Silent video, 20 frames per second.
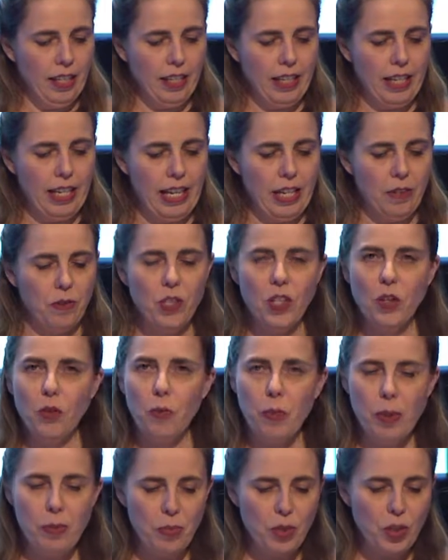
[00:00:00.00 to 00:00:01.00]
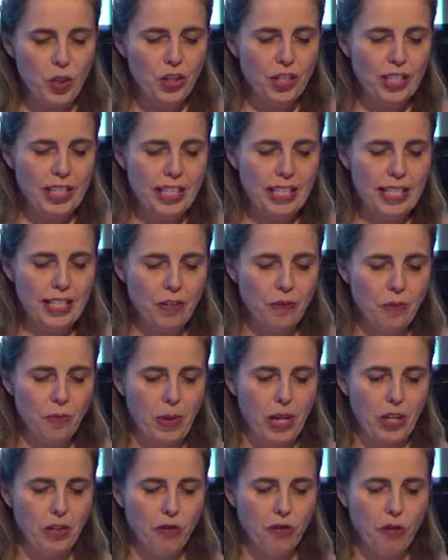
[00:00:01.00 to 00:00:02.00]
Okay, so we've been producing this
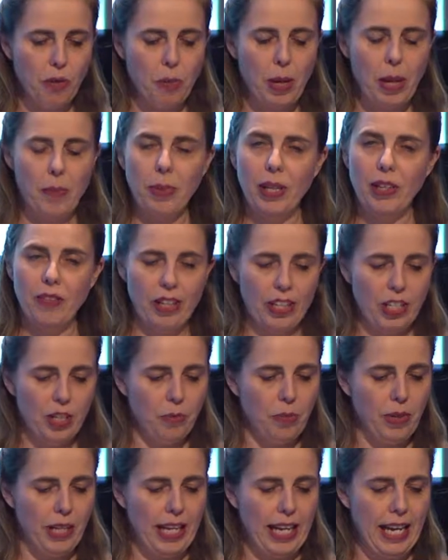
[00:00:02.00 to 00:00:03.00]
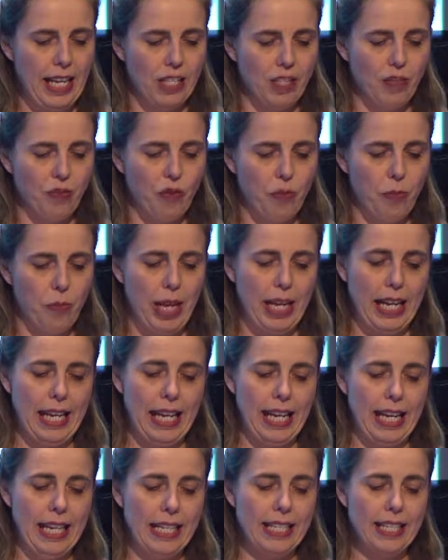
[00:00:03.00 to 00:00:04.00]
information for people affected by cancer for
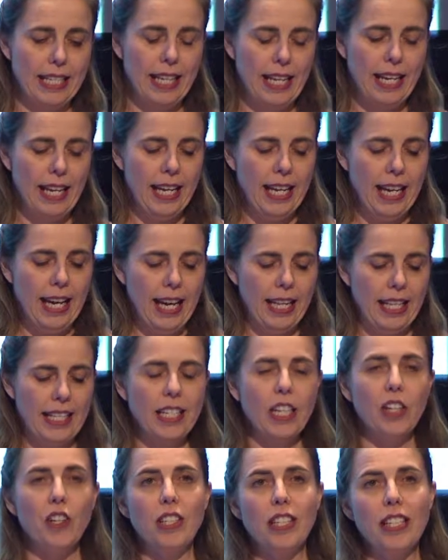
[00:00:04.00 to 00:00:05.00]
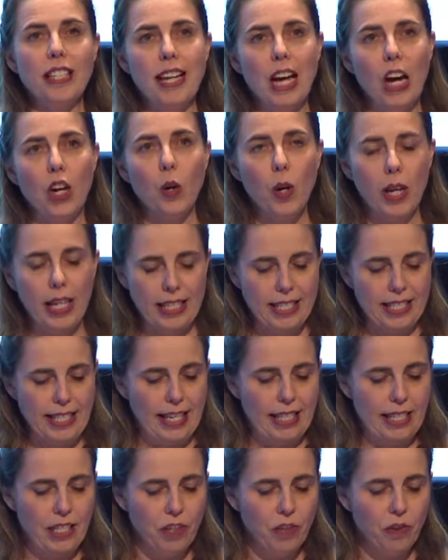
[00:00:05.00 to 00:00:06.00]
many years, and the series is now quite
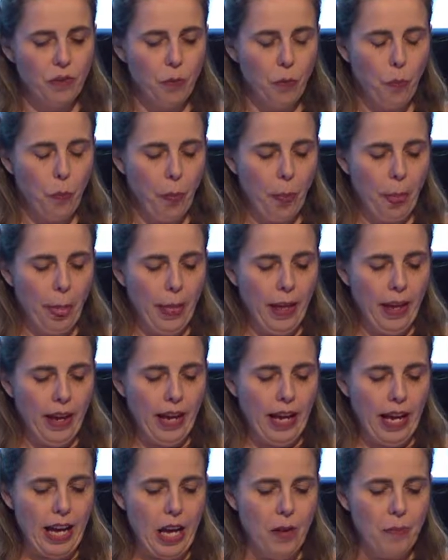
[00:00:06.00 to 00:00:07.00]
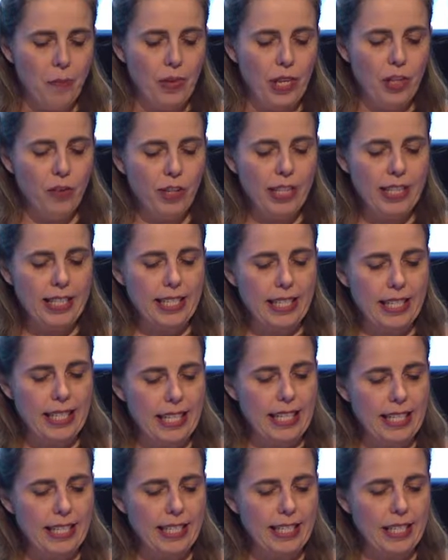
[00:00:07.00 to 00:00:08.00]
extensive. In recent
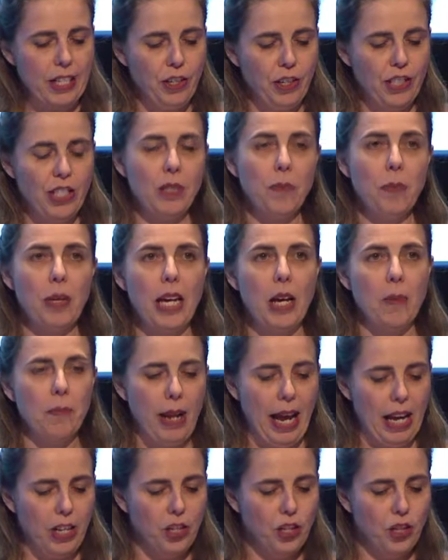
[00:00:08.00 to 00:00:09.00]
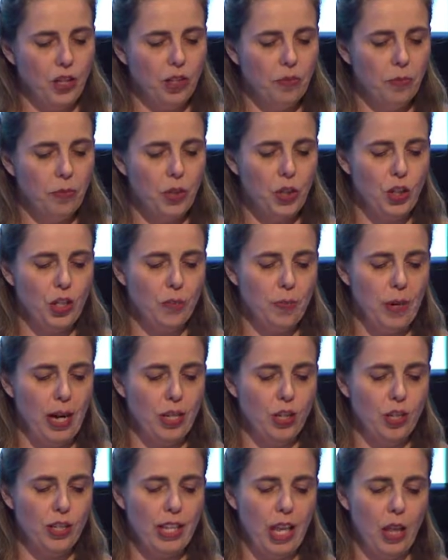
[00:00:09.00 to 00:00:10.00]
years, the series has become national, produced by
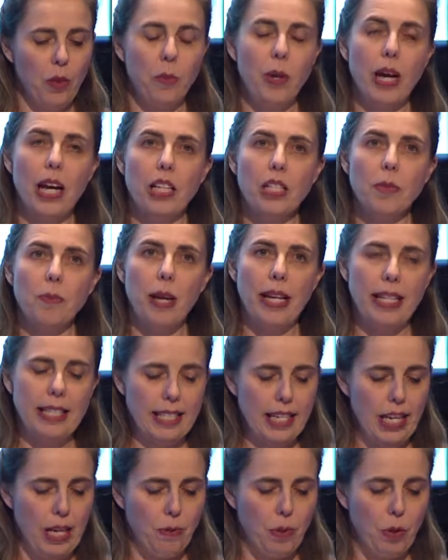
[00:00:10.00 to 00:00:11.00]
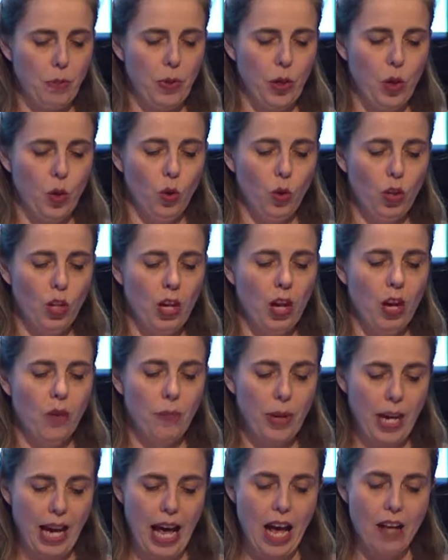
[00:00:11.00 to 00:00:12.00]
a New South Wales-based team
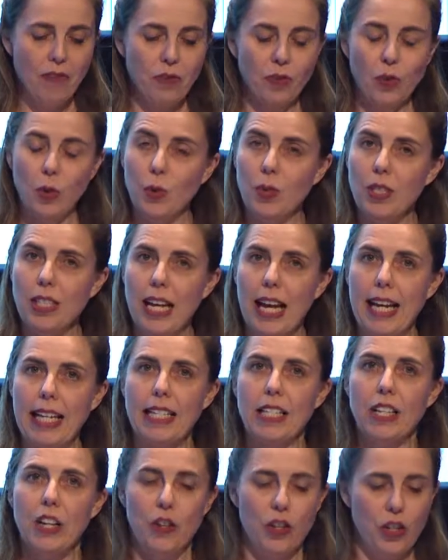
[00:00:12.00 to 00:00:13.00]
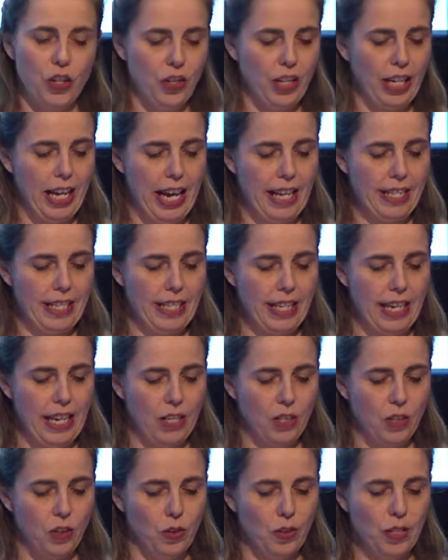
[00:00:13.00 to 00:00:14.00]
on behalf of all state and territory cancer
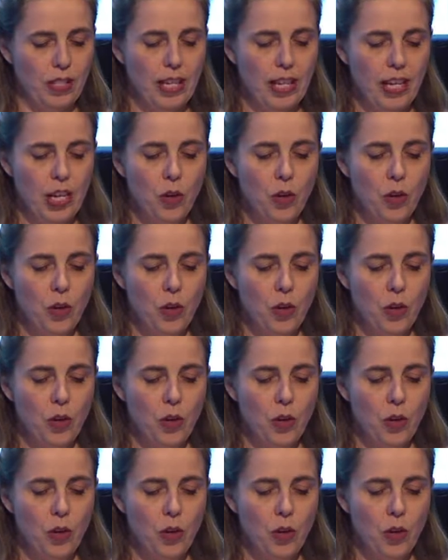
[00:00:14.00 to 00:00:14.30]
councils,